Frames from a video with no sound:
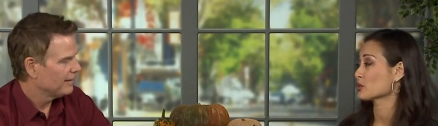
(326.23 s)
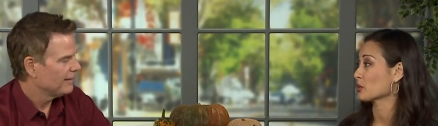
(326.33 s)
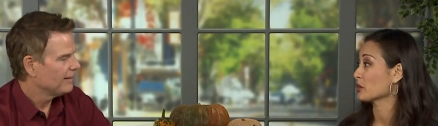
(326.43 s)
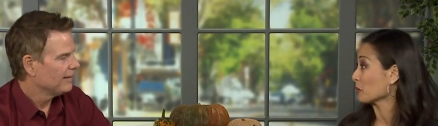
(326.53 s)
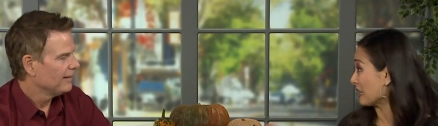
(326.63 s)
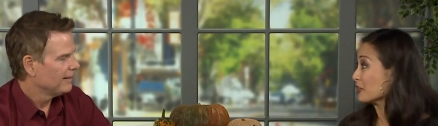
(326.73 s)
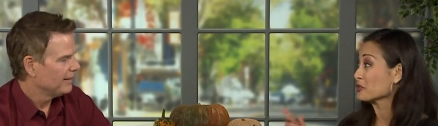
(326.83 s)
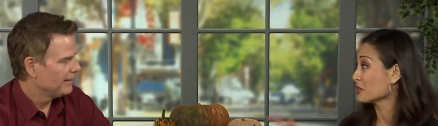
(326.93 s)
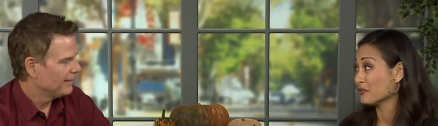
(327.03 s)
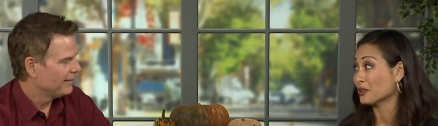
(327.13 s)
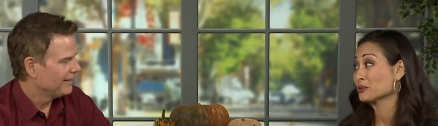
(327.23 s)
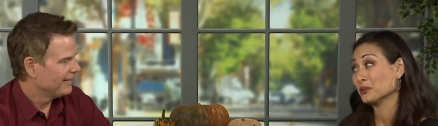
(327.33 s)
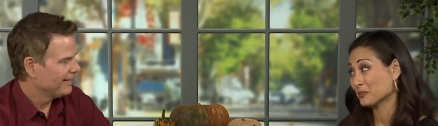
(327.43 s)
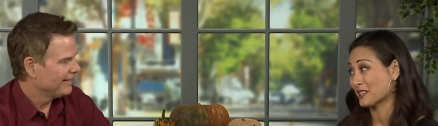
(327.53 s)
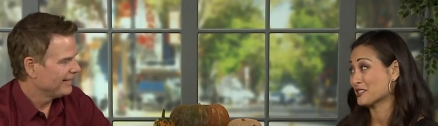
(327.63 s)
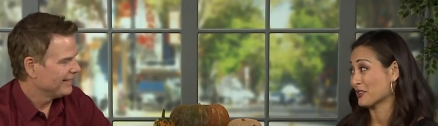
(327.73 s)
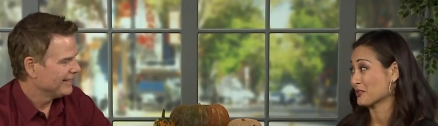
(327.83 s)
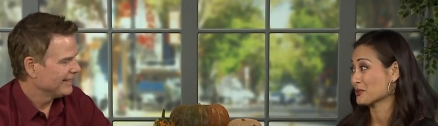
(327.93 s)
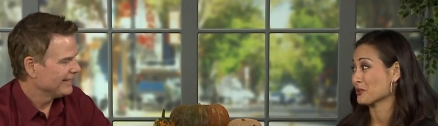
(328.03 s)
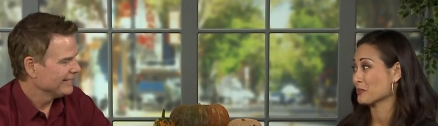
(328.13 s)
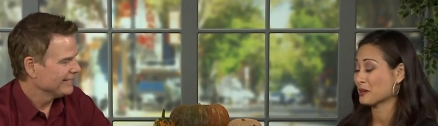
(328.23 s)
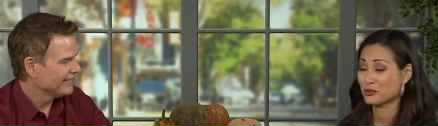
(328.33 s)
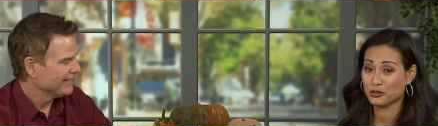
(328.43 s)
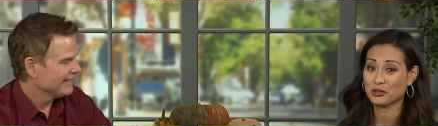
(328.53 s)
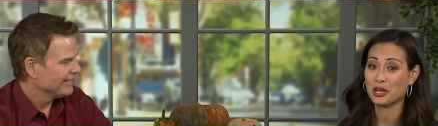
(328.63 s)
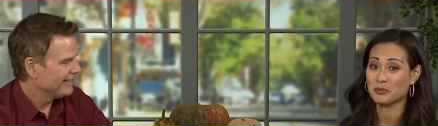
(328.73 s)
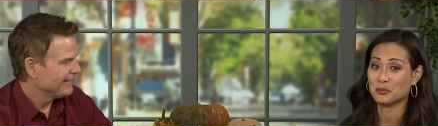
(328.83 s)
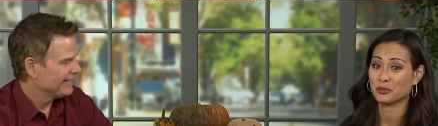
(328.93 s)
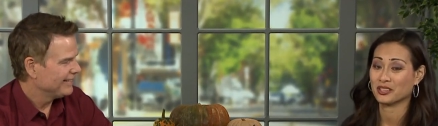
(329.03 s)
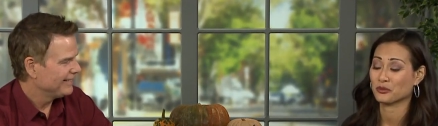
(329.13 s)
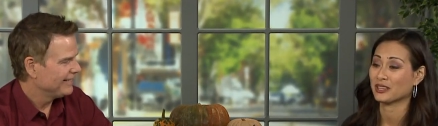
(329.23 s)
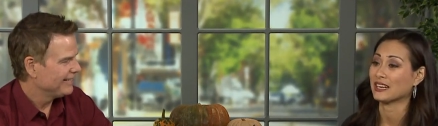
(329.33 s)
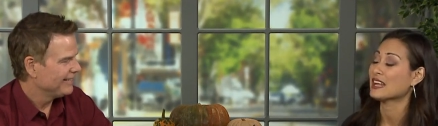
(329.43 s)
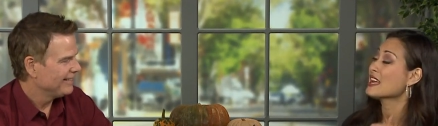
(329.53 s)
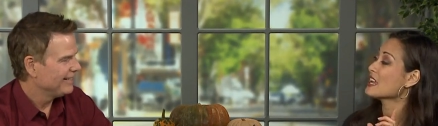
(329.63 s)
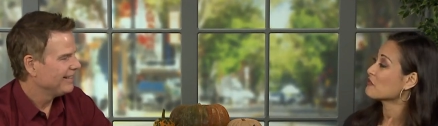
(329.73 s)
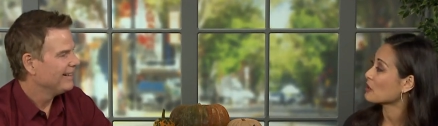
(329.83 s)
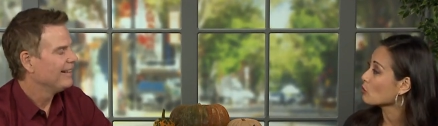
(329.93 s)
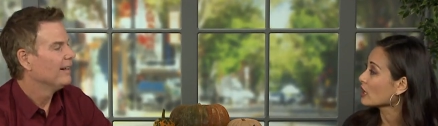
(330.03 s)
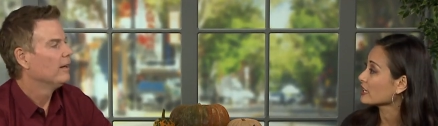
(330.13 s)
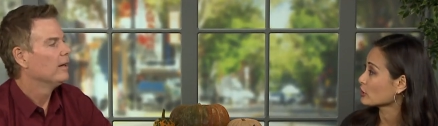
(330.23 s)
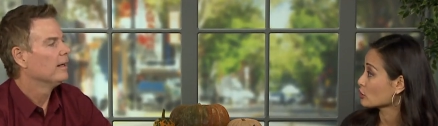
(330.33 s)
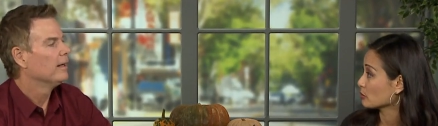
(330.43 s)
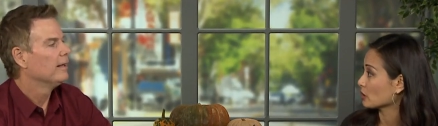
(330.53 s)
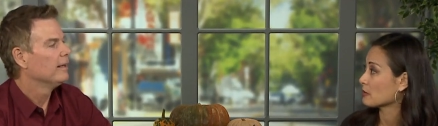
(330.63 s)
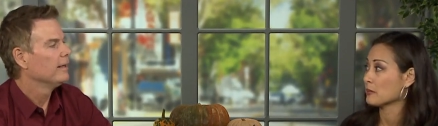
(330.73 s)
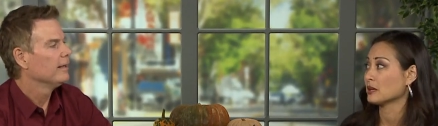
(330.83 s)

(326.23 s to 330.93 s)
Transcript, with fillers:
Speaker 1: your story. You're making yourself vulnerable by sharing your story, but I'm sure a lot of people can relate. If they want to get your book,